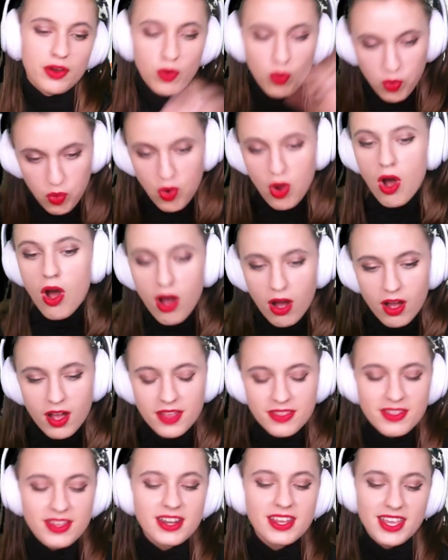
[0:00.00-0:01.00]
Whoa, and
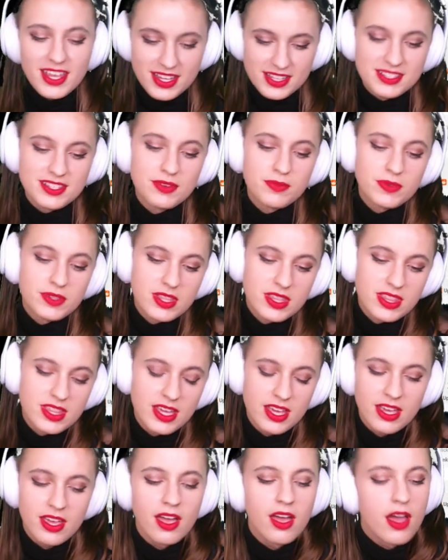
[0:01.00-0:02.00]
then he ends it with the
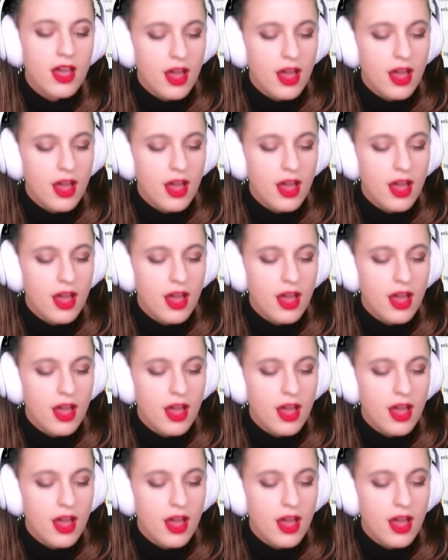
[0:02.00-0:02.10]
thing.